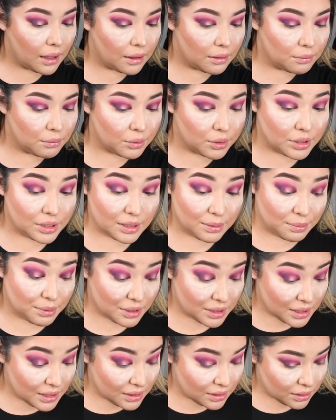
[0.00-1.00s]
more deeper
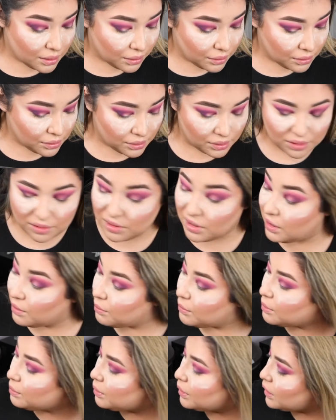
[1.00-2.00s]
skin tones, so I'm
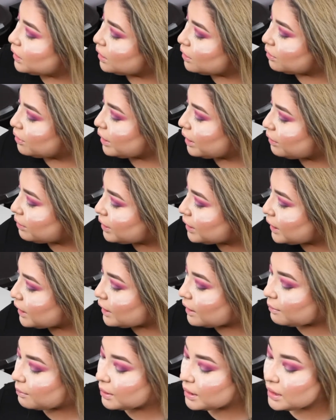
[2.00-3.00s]
completely okay with that.
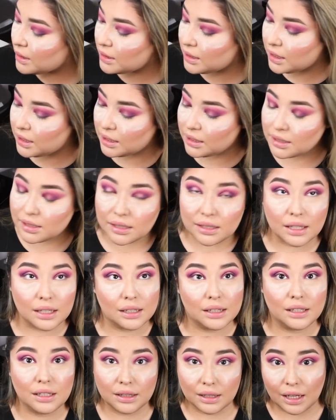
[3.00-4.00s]
I'm gonna take a
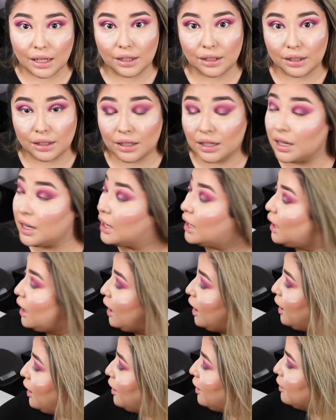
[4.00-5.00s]
slightly lighter
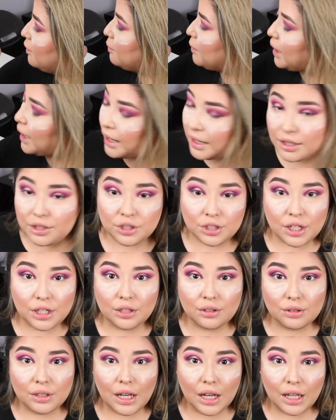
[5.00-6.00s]

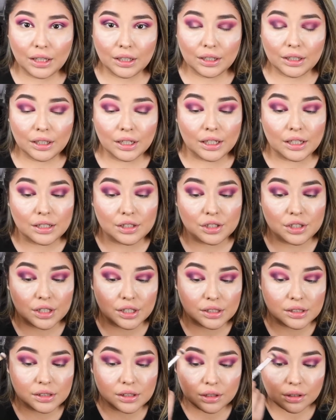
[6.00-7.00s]
eyeshadow color and
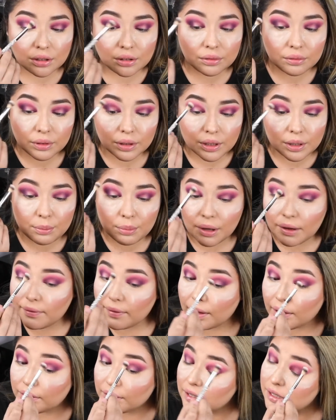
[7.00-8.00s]
just really buff
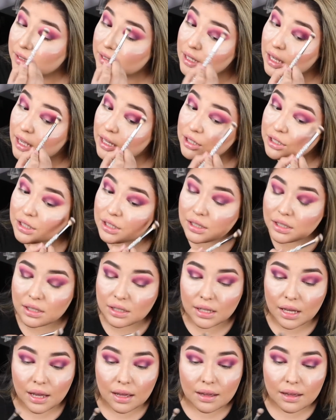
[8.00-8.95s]
out these edges,